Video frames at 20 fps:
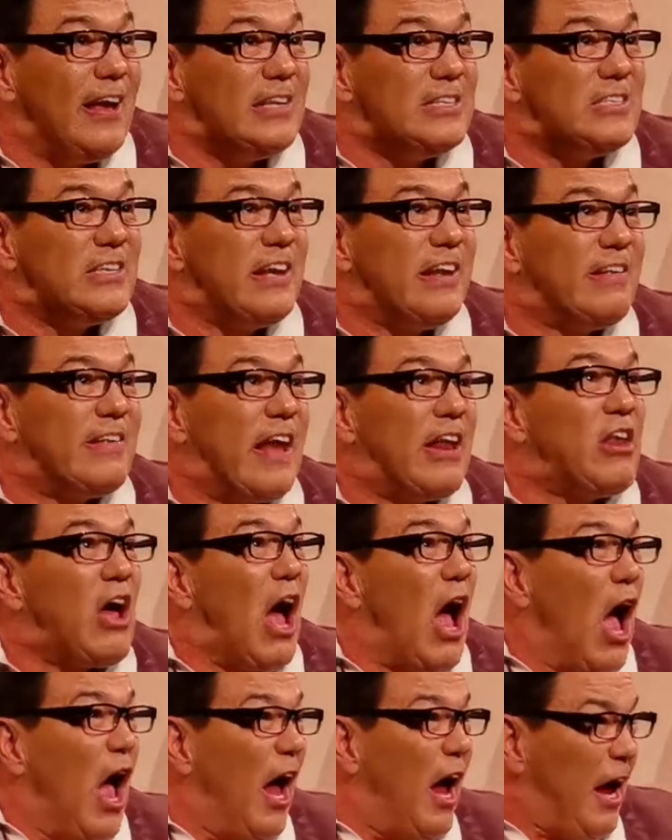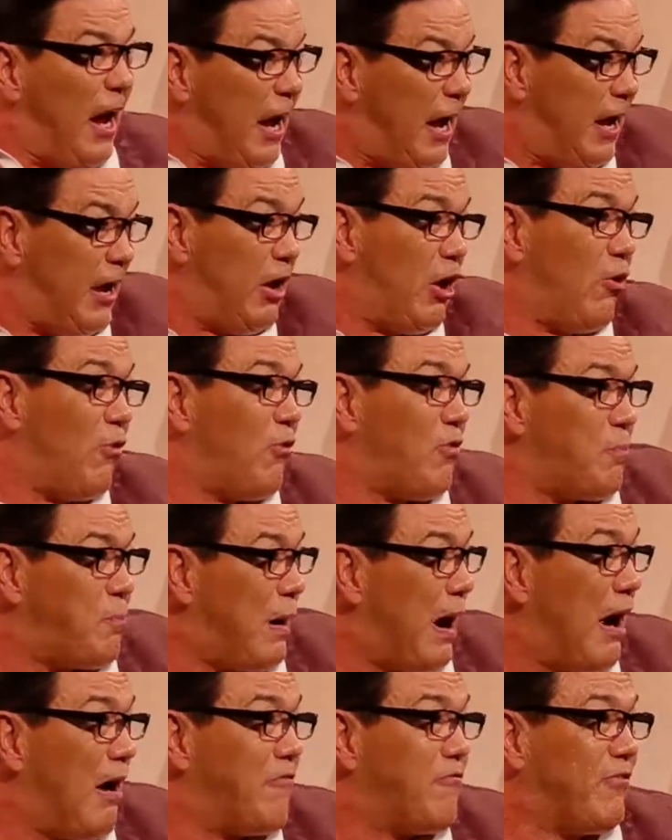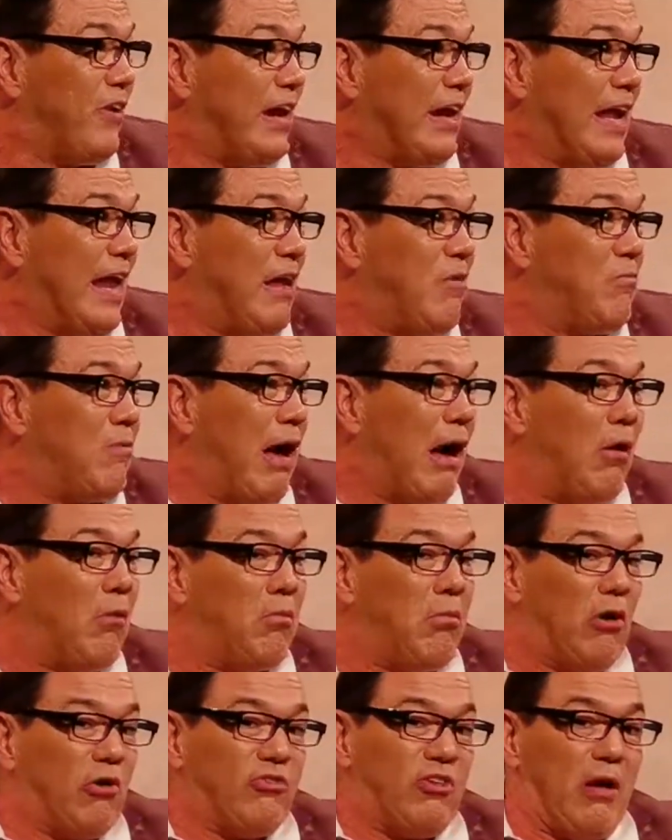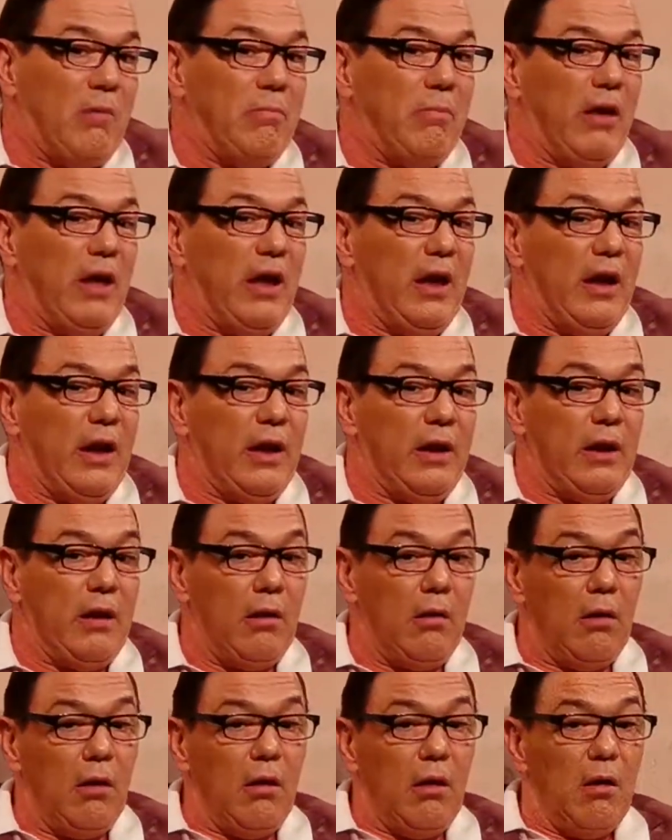She said, "He knows perfectly well what I mean.